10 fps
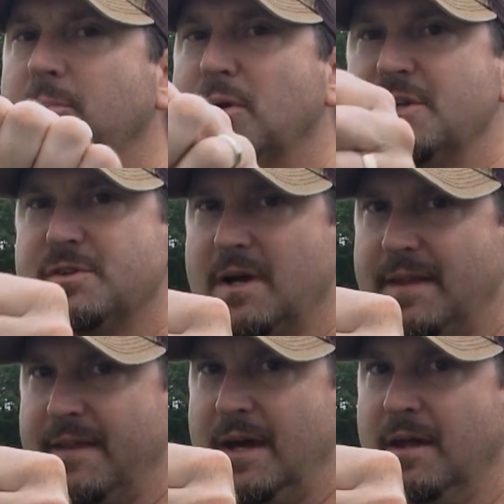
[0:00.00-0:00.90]
pressure
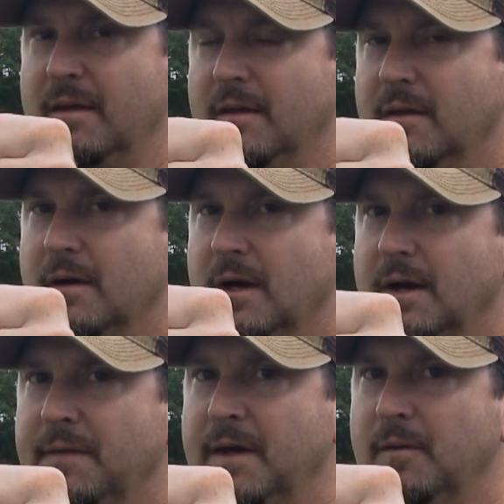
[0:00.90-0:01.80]
on that
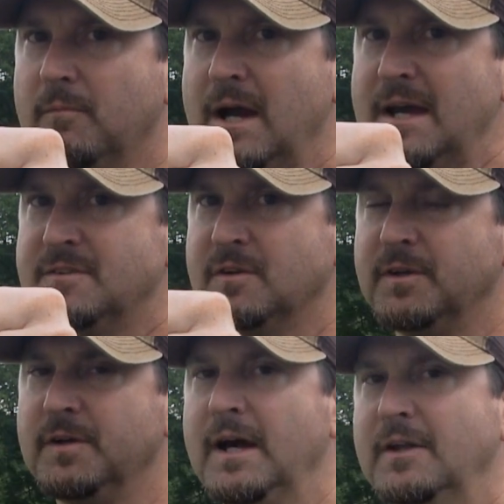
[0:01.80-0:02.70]
riser.
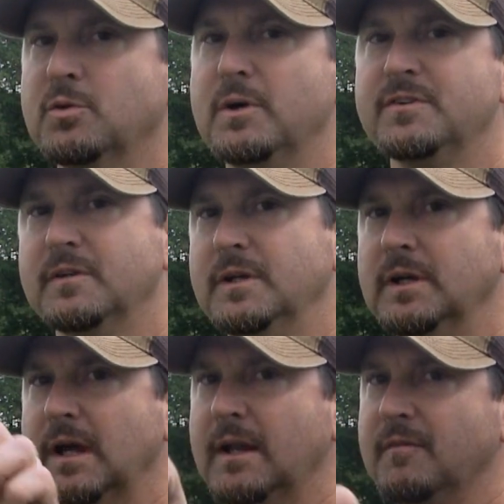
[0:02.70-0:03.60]
You're not twisting.
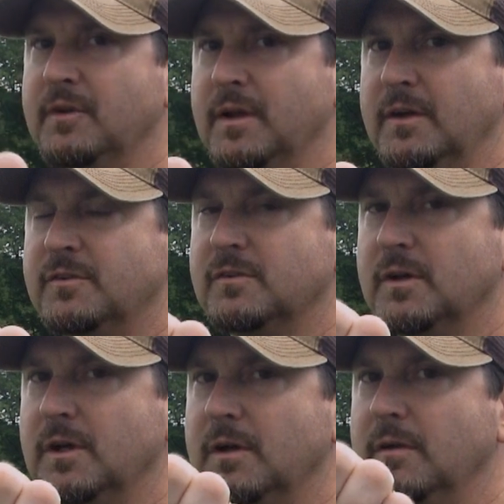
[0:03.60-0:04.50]
You got to have a nice
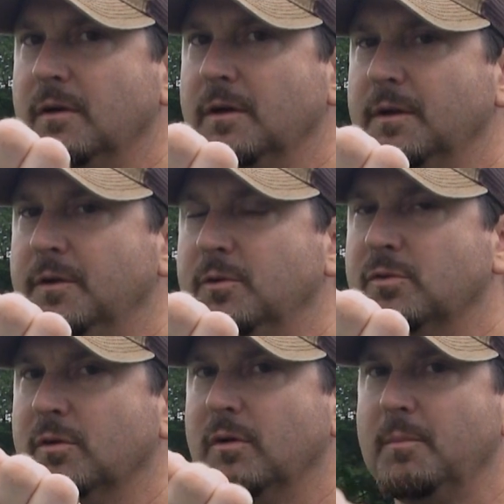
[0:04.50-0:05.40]

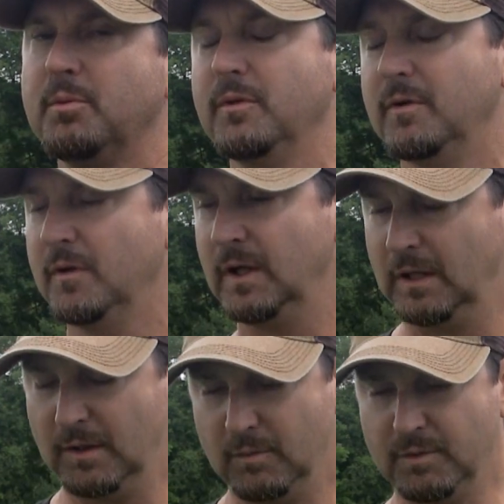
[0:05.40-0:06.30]
neutral grip
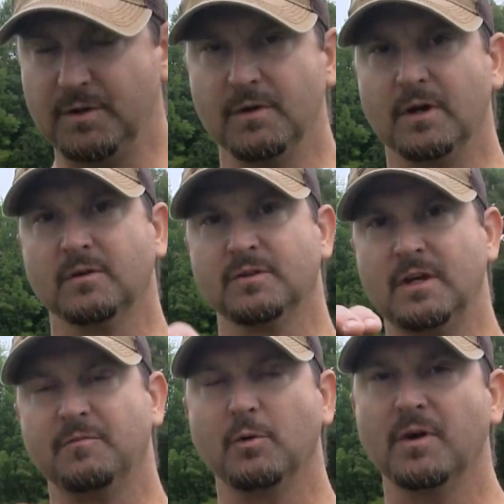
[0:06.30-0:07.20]
with your knuckles at
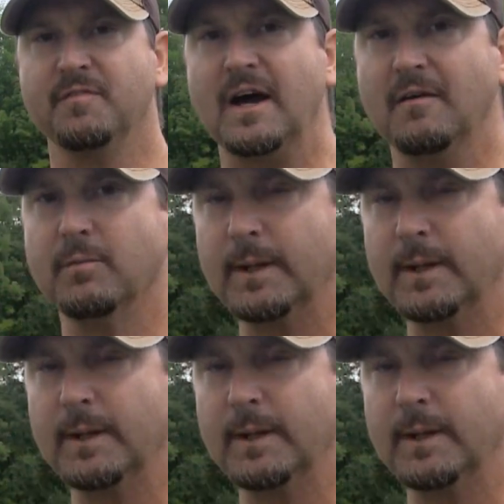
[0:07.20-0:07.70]
a 45. But